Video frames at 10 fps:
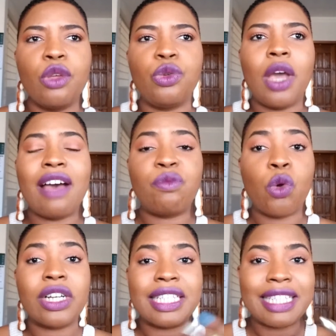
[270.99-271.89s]
You have
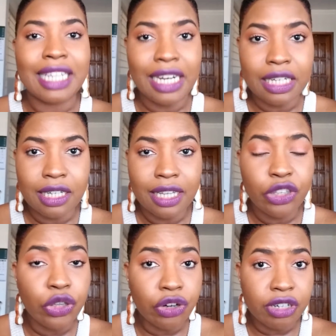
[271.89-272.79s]
more than 10
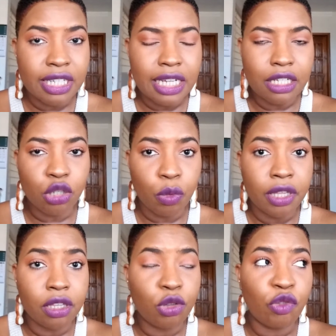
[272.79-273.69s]
years since
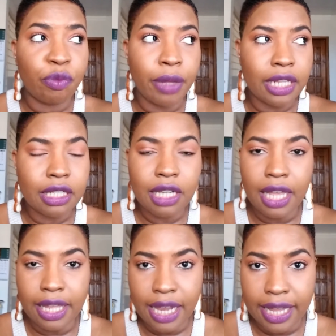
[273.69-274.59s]
you've been
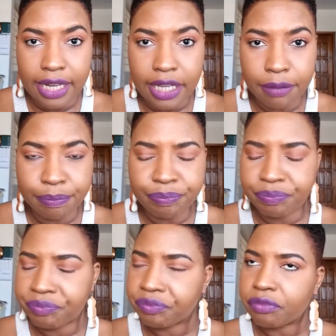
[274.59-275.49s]
in Haiti.
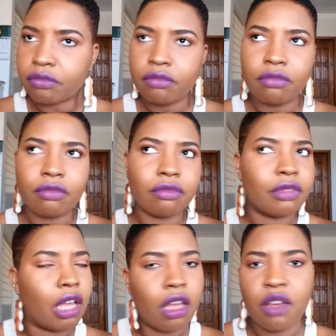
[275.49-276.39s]

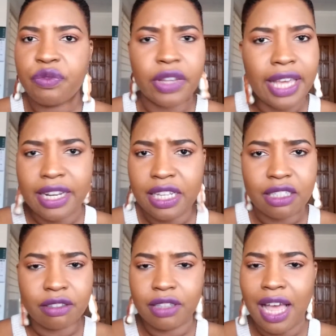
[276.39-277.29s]
Forget
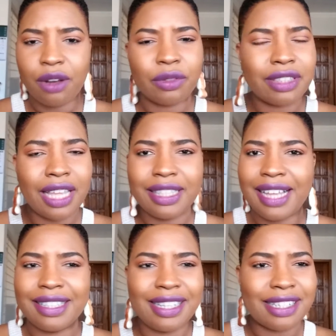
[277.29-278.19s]
it. I don't think
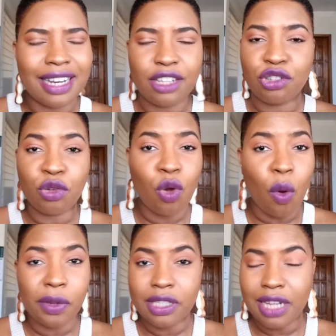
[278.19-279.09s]
that these lands you're
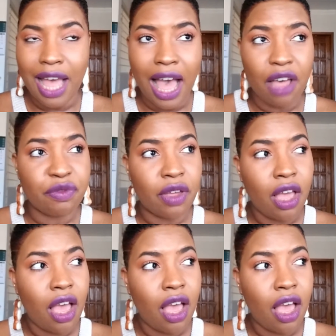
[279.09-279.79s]
going to have.